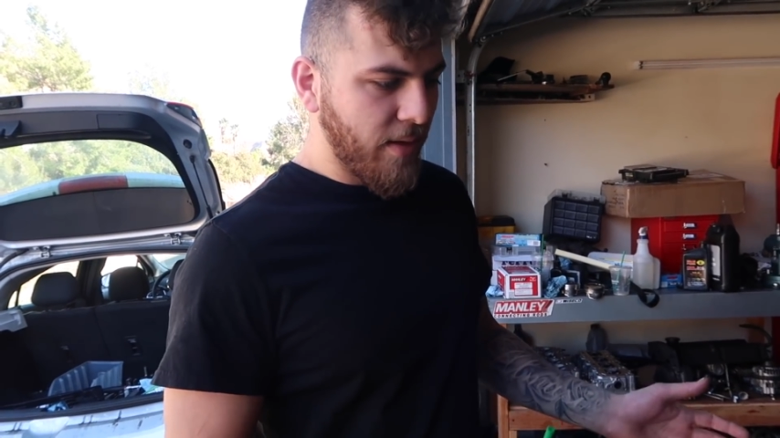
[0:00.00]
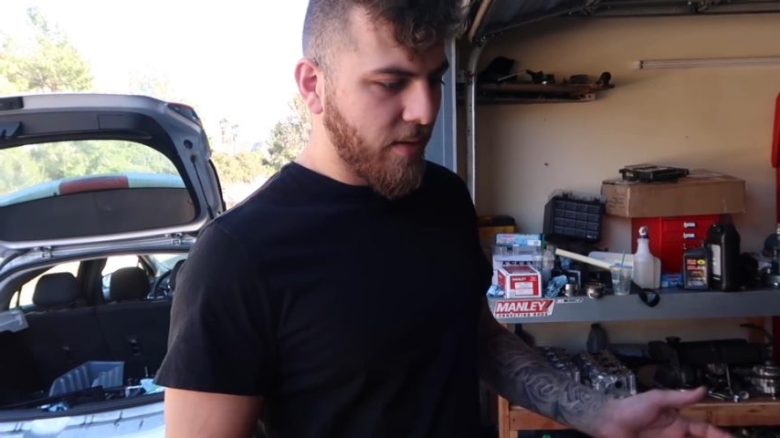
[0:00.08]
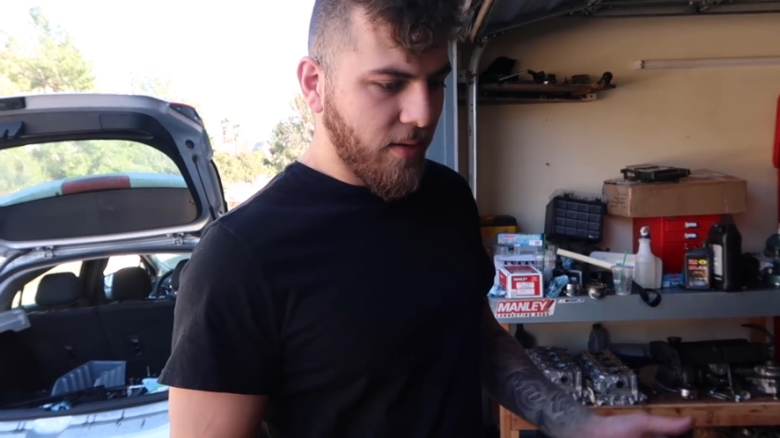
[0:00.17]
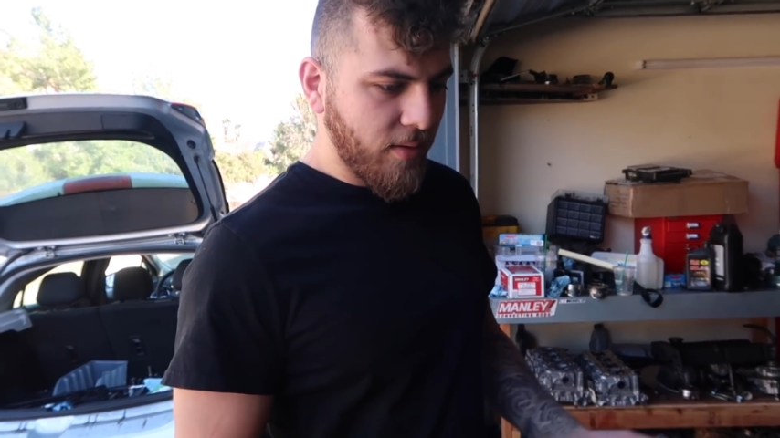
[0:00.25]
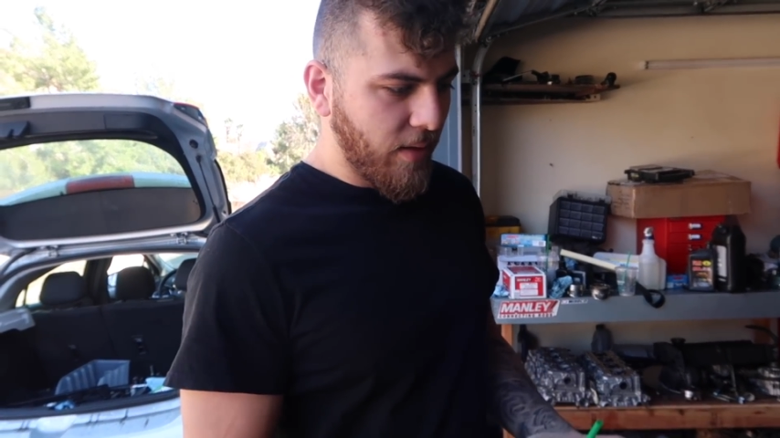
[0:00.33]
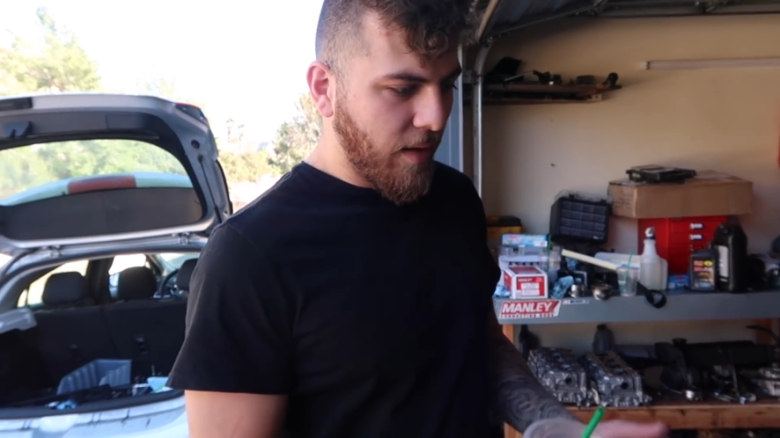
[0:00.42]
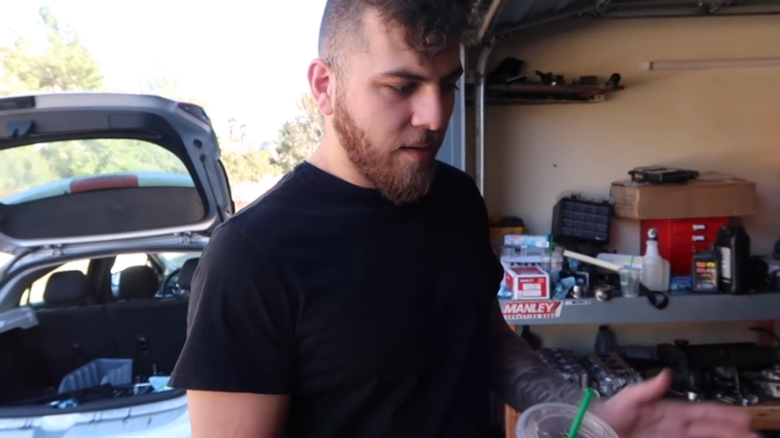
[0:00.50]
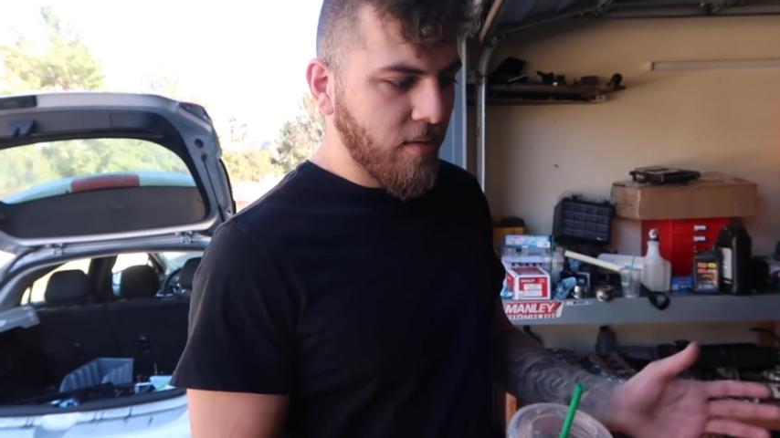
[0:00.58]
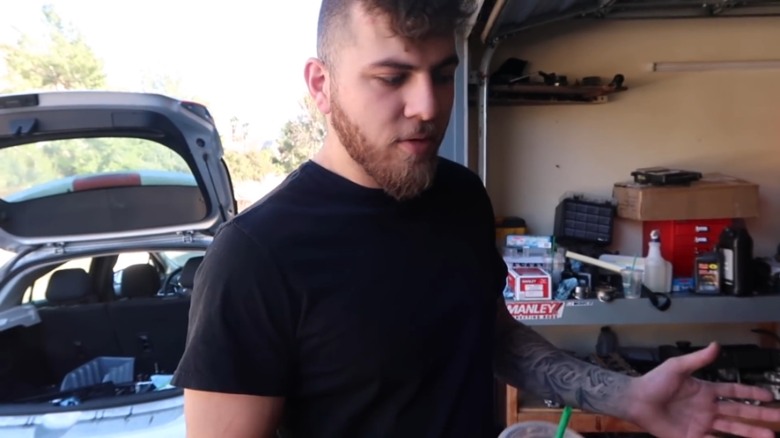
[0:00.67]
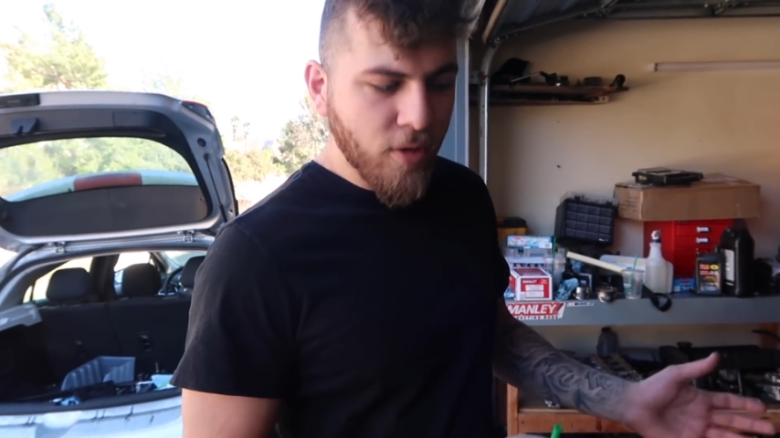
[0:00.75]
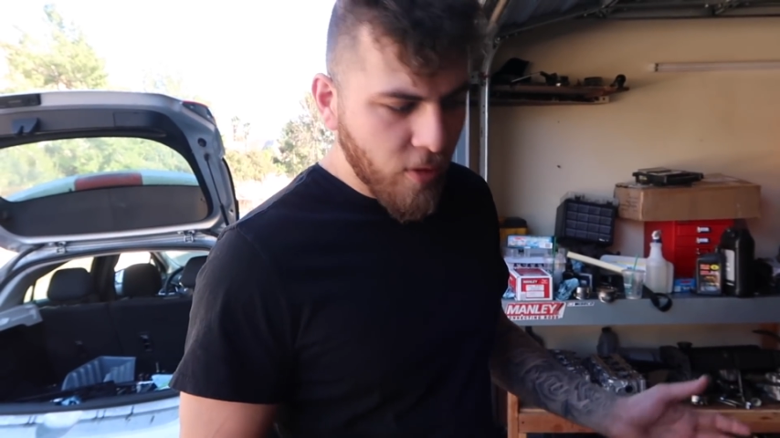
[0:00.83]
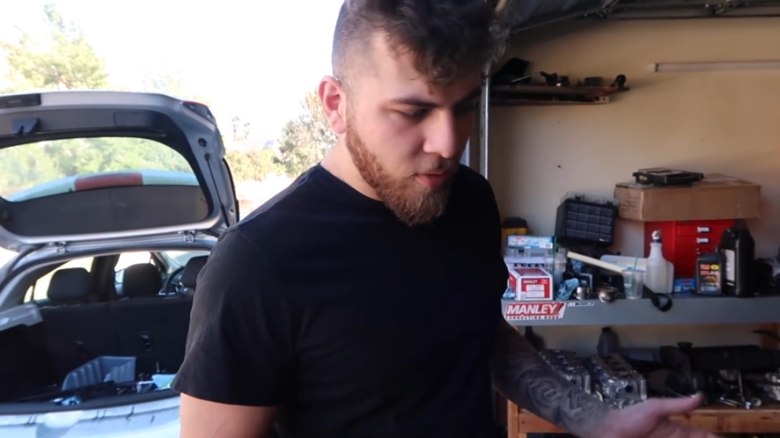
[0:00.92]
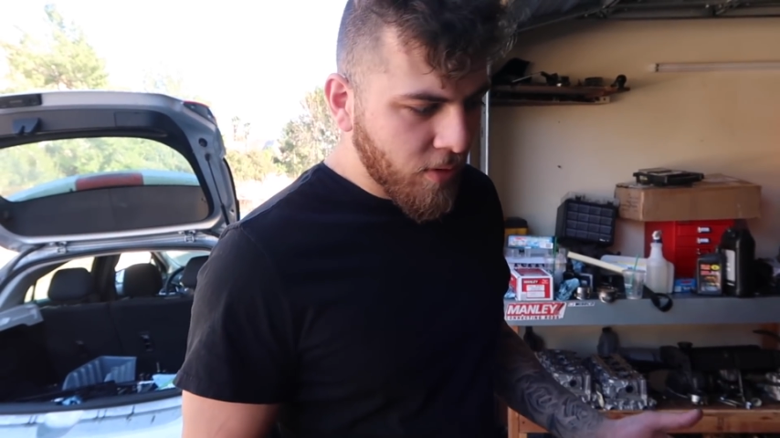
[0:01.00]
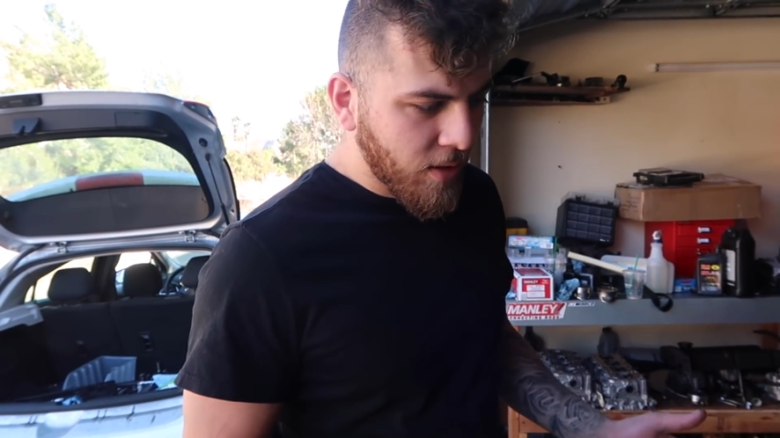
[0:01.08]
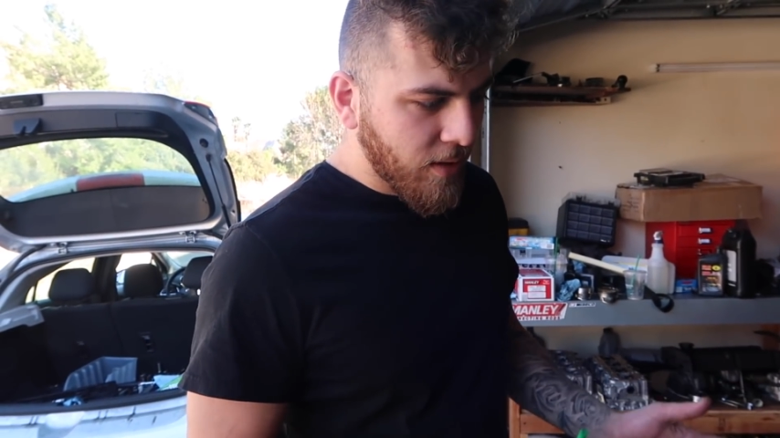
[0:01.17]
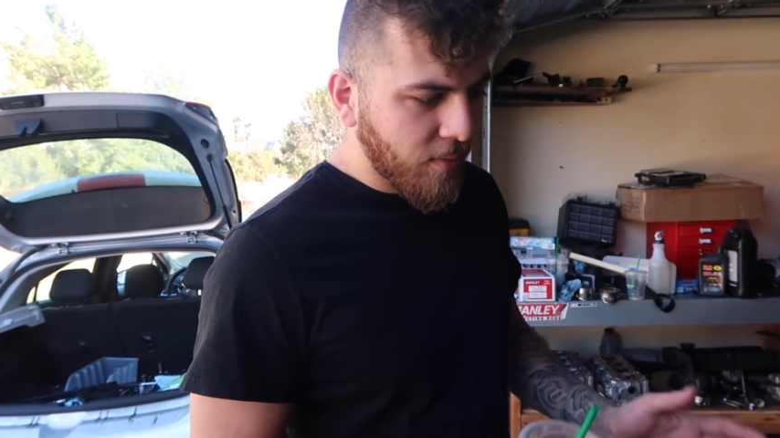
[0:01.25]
I don't know,